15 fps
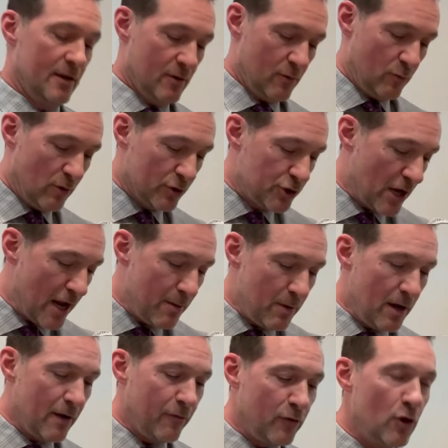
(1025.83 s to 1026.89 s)
well,
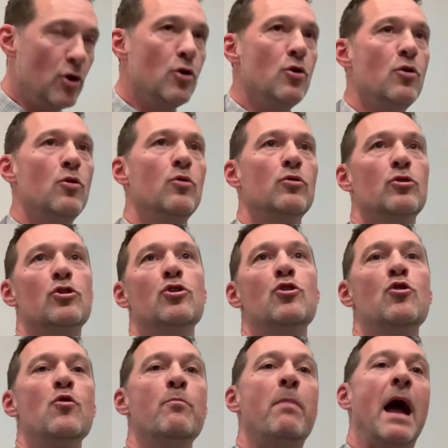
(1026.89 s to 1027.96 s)
Jaime, if you
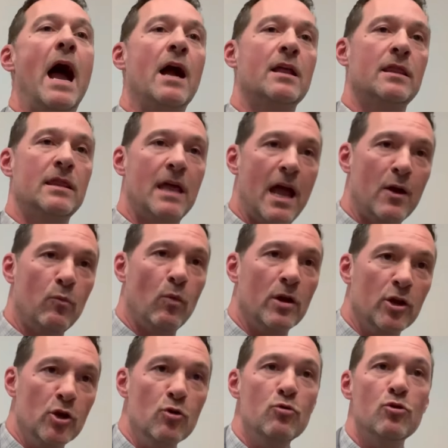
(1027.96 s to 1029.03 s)
knew back then what
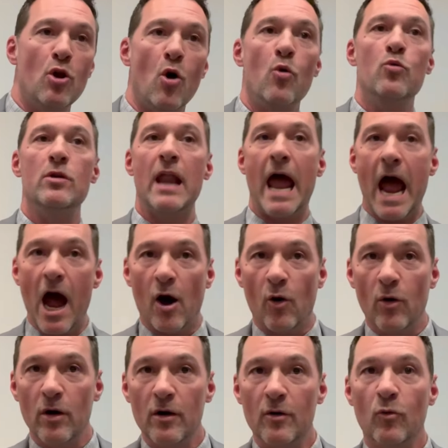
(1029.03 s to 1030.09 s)
you know now,
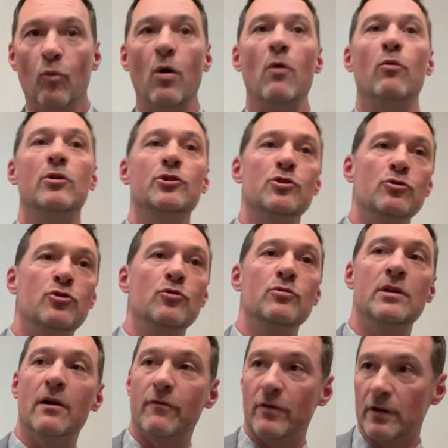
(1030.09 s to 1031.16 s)
what would you do
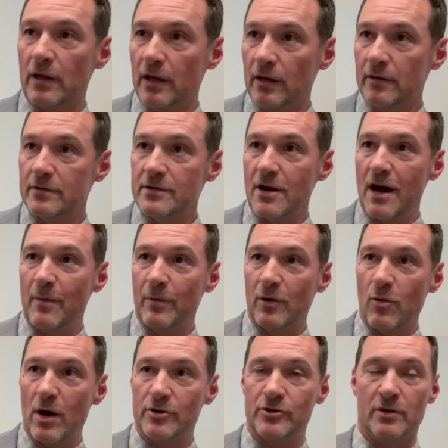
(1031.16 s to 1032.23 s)
differently? It's a common
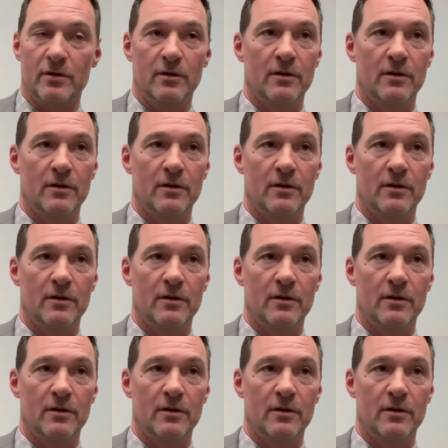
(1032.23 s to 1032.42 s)
question.